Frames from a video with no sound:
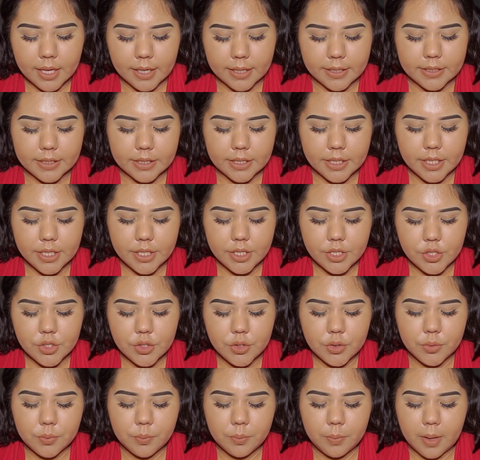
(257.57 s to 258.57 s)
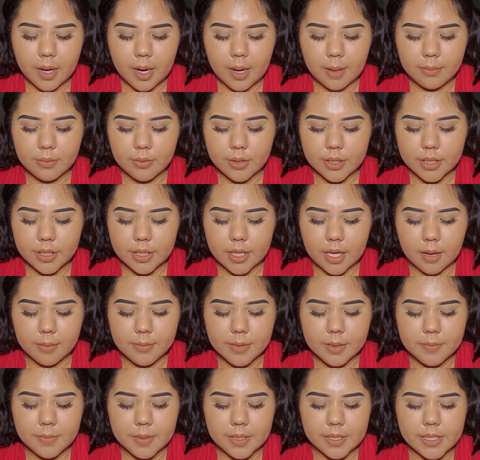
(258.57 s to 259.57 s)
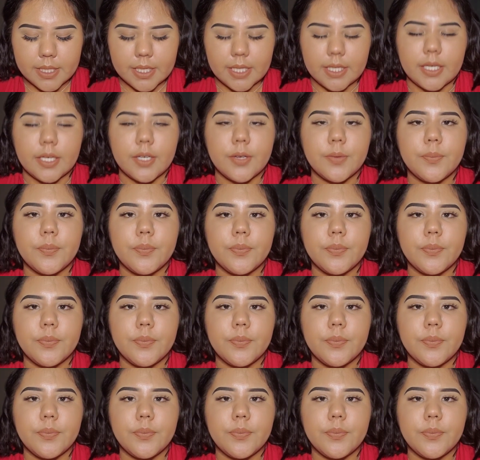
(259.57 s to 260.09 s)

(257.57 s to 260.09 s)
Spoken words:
Ngi tun pabwin name mitig.